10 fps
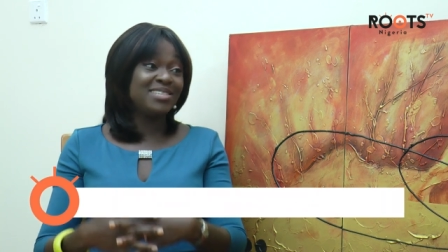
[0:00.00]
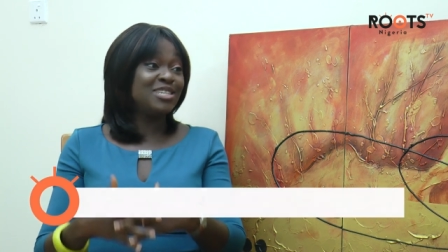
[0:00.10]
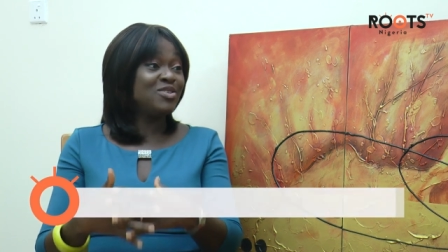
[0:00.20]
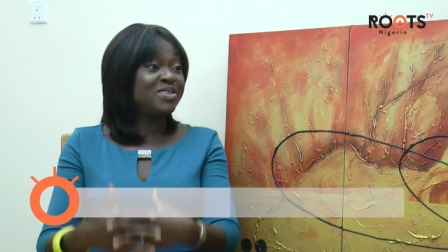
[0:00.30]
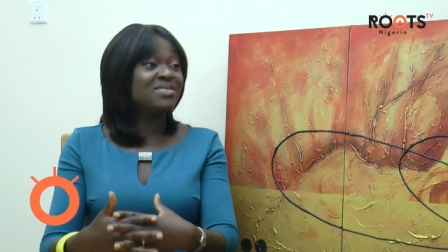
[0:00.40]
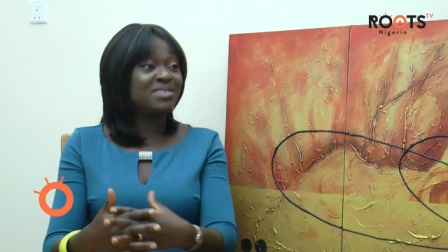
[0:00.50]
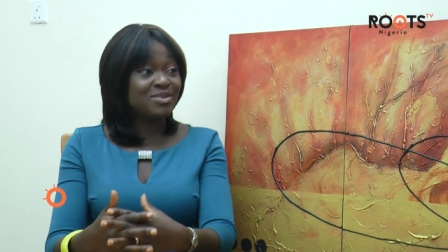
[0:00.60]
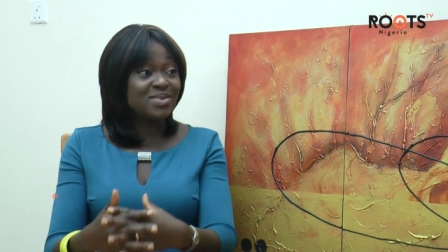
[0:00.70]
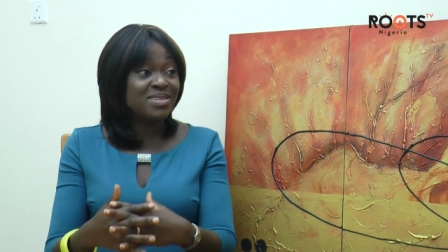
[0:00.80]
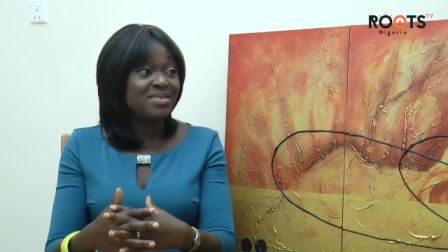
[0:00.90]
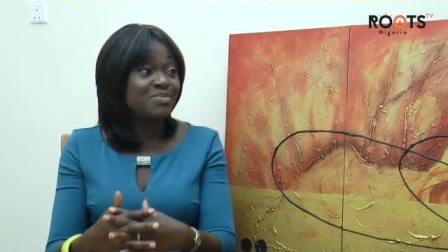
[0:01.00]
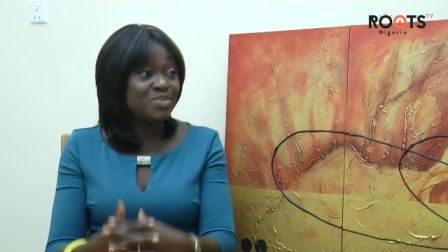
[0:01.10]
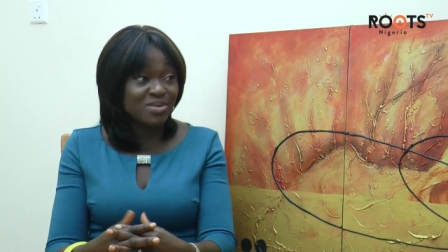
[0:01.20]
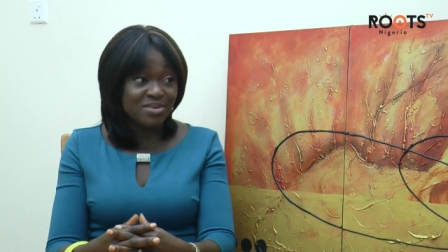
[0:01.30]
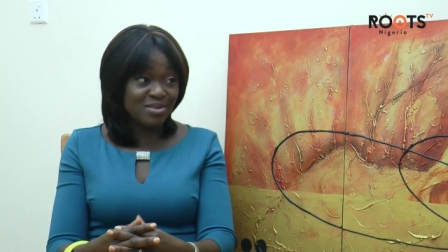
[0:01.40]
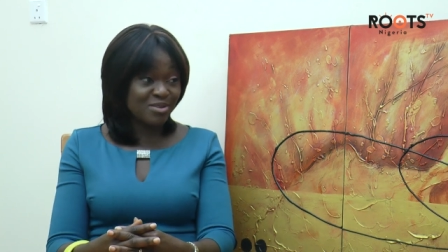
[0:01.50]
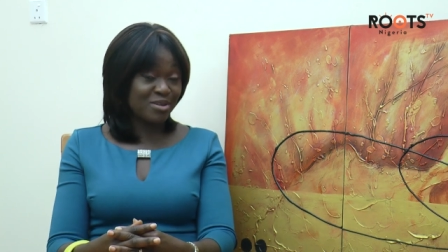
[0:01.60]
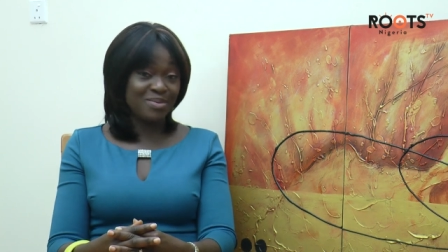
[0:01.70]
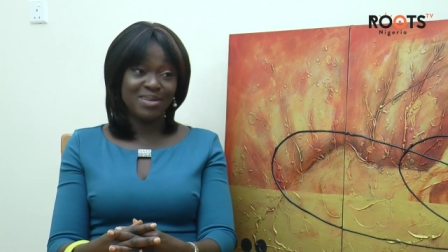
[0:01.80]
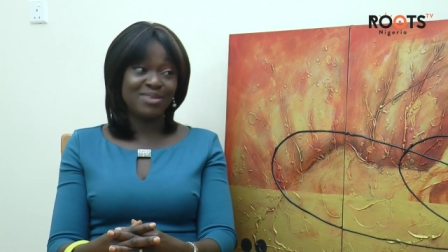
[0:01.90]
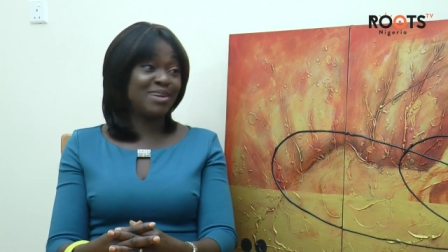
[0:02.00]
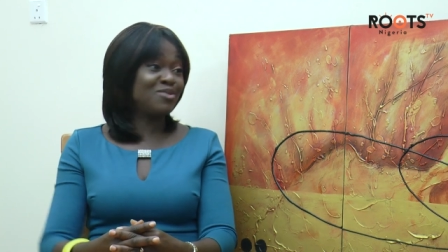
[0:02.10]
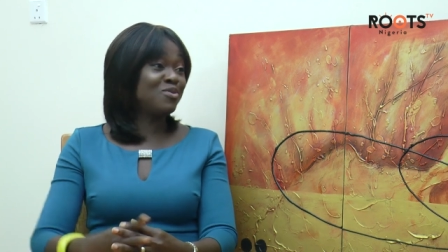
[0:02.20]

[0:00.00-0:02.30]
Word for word: That's the Eunice Atuejide policy document.